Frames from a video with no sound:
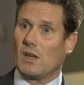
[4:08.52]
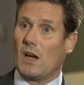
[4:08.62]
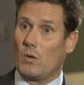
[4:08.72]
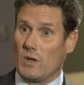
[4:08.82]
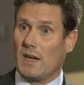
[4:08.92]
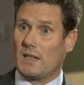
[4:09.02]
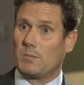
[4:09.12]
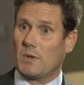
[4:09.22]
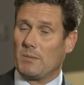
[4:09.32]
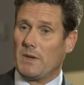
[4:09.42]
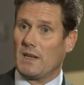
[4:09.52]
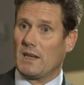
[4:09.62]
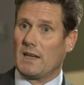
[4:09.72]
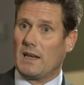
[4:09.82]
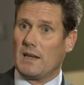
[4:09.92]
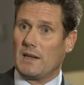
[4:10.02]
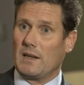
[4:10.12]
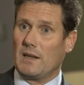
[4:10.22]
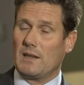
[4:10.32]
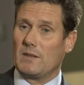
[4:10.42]
Oh yes, but I mean
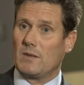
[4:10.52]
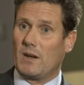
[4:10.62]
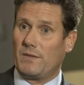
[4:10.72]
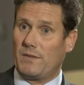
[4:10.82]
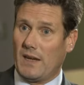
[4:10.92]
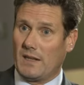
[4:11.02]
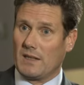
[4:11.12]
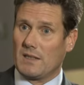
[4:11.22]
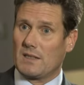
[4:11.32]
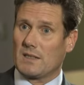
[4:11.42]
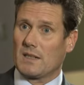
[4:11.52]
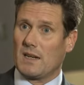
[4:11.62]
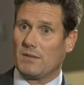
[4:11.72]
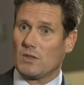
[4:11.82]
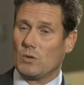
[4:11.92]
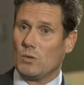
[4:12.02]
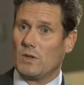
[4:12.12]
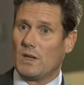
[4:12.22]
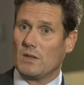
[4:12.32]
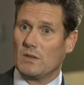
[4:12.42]
the offence covers all
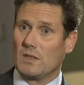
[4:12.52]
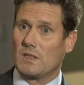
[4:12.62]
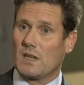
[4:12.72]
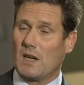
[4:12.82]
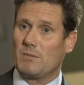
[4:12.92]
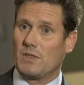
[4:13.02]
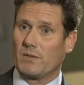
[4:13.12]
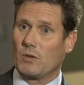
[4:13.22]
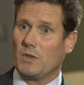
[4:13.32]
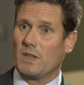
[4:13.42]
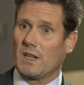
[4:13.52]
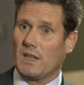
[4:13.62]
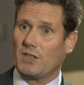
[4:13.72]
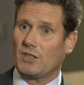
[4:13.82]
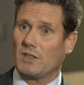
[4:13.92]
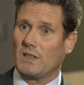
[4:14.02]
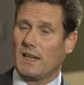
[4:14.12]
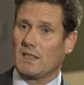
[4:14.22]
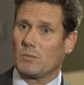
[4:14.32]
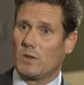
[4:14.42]
those types of communication, and
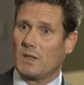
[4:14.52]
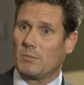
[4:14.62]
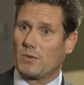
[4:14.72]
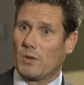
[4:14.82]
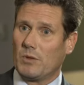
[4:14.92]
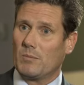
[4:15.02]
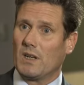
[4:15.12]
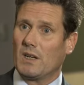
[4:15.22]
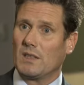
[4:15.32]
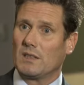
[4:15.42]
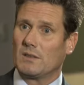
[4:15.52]
that's where the problem lies.